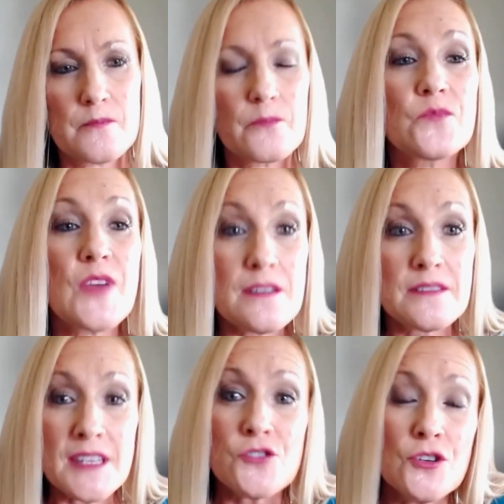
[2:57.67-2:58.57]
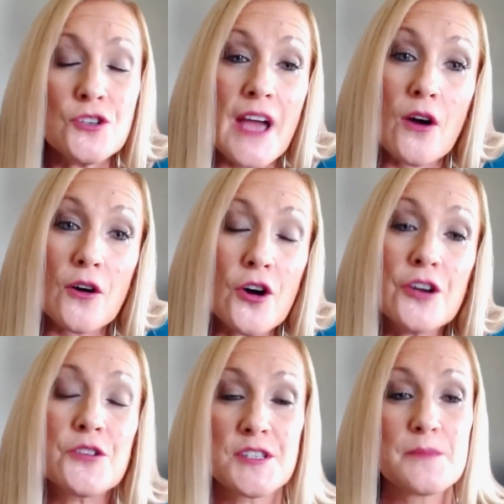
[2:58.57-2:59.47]
that's going to
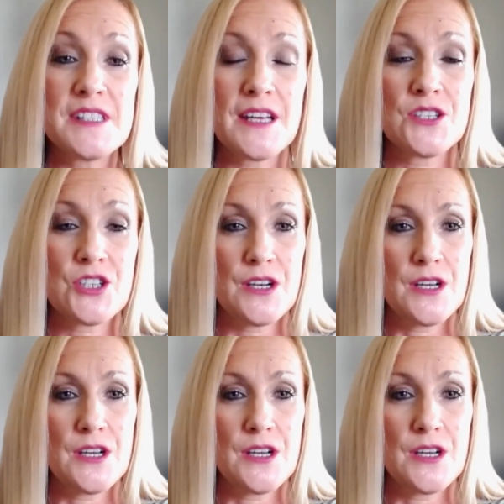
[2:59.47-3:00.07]
garner some attention.